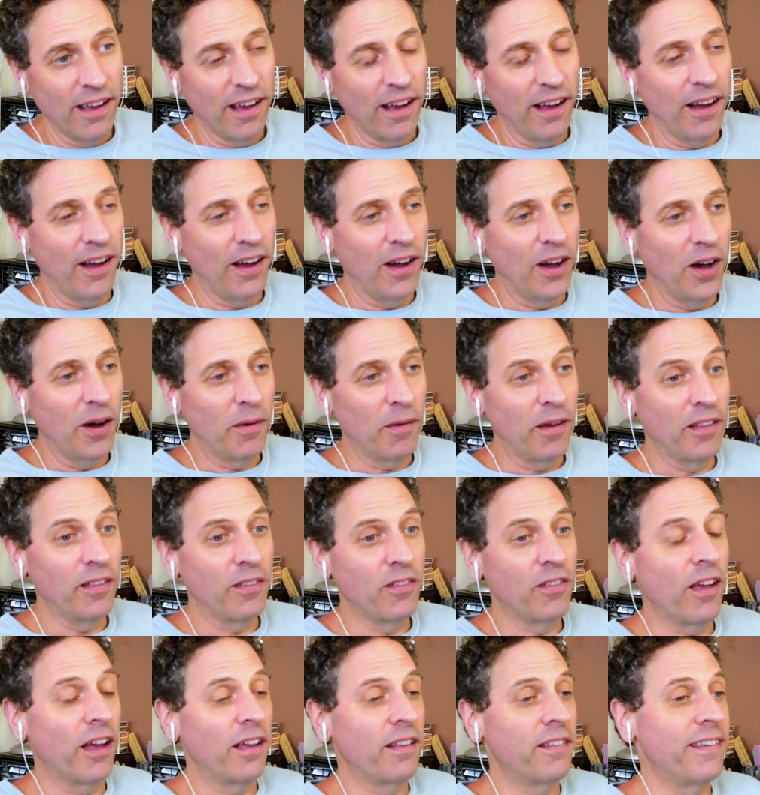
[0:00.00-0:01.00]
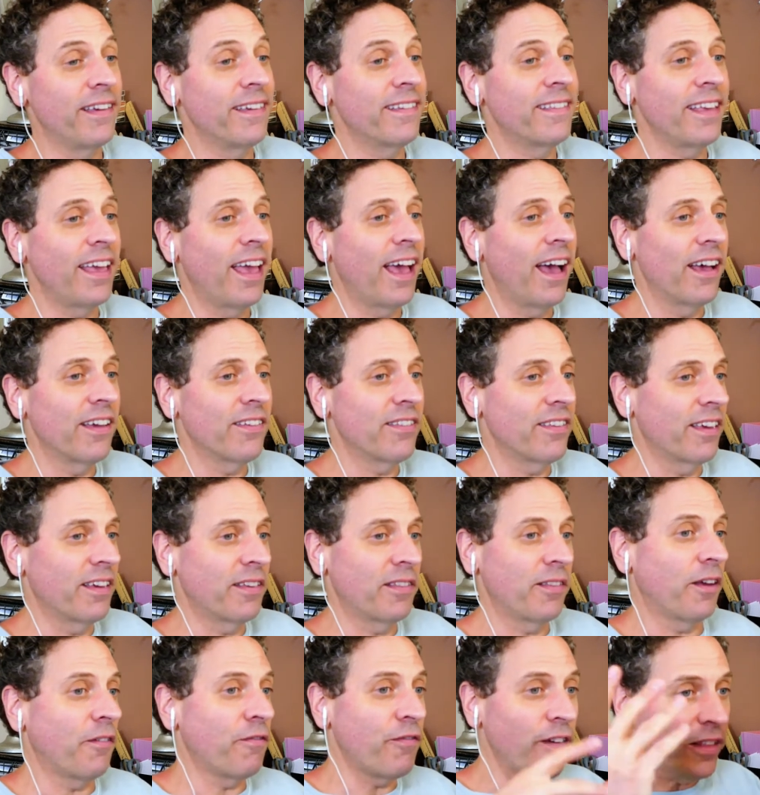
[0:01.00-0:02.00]
And Disney has
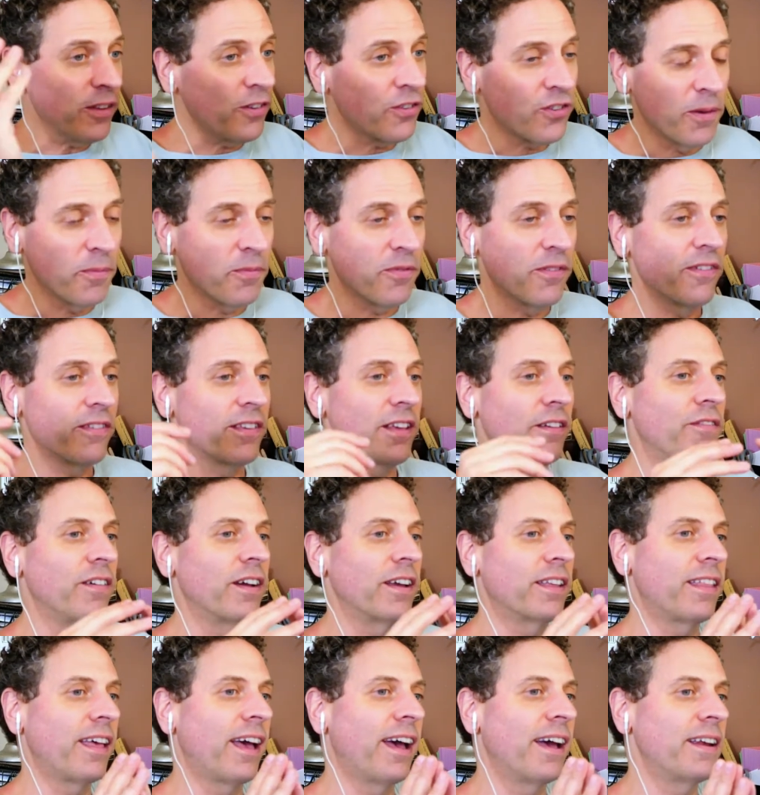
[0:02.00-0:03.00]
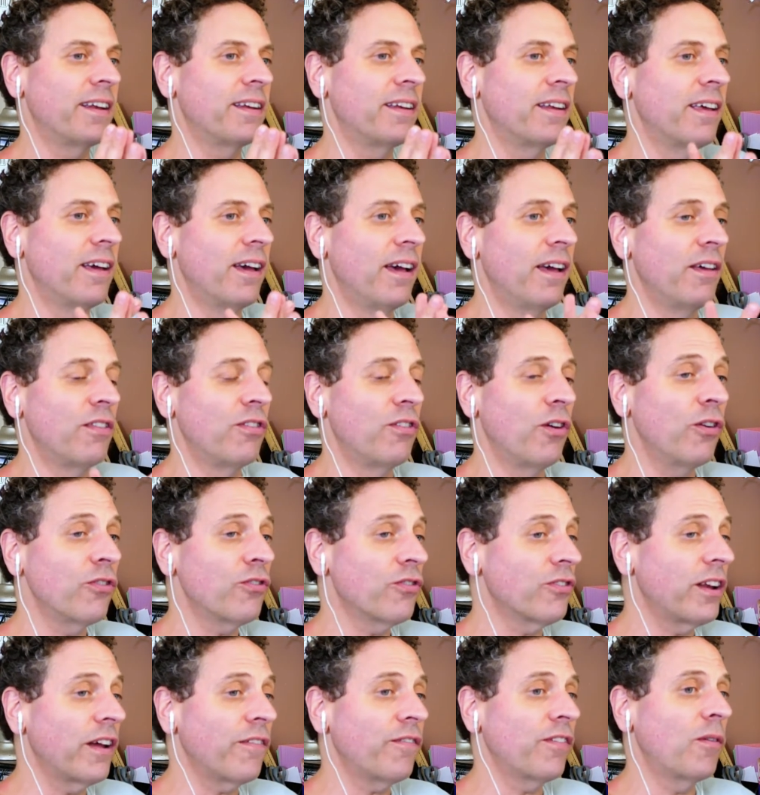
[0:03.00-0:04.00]
like fellowships and stuff like that. And those
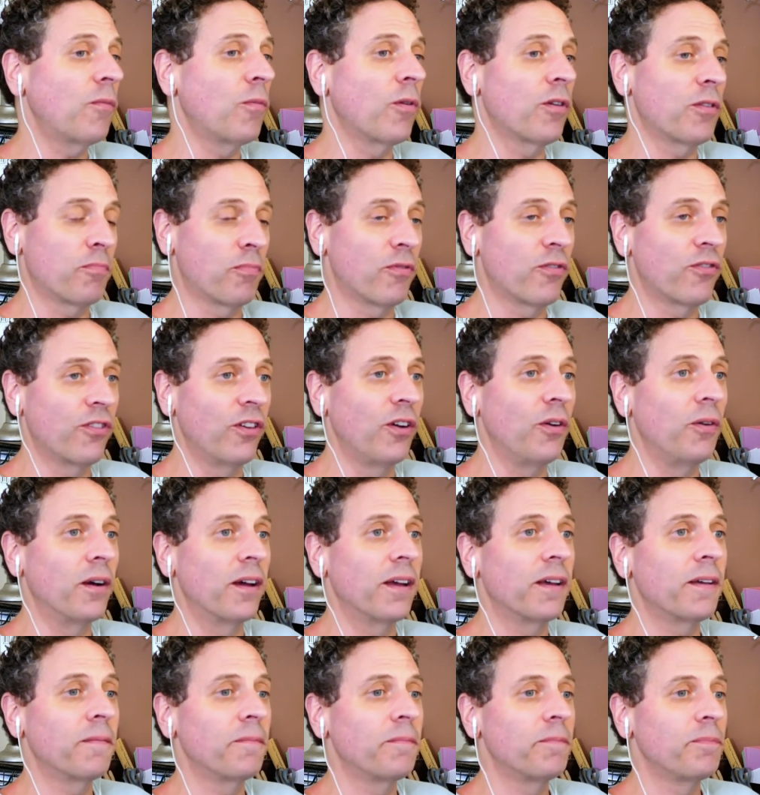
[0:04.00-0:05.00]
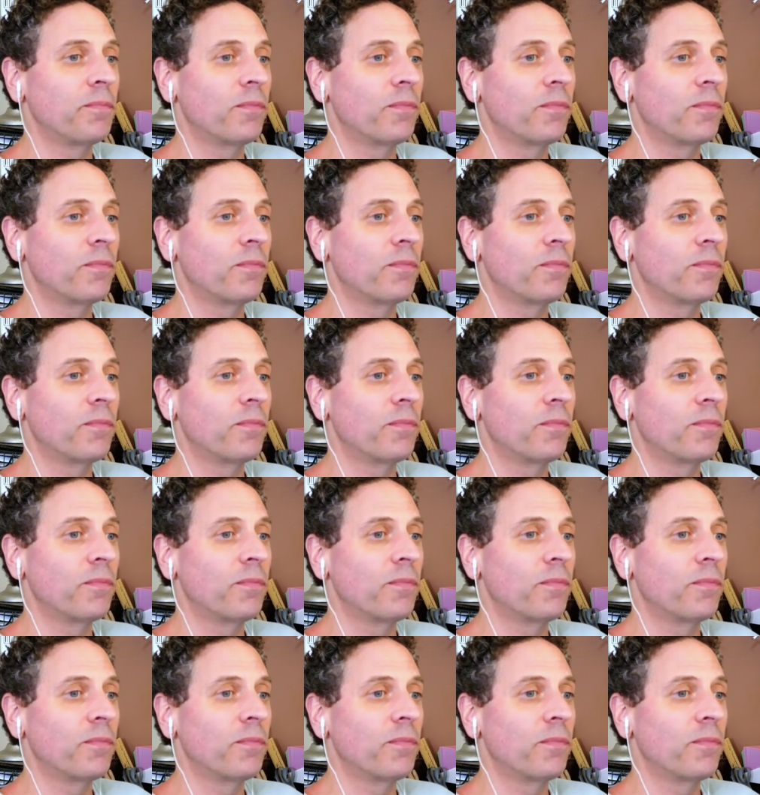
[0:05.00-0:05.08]
are definitely worth pursuing.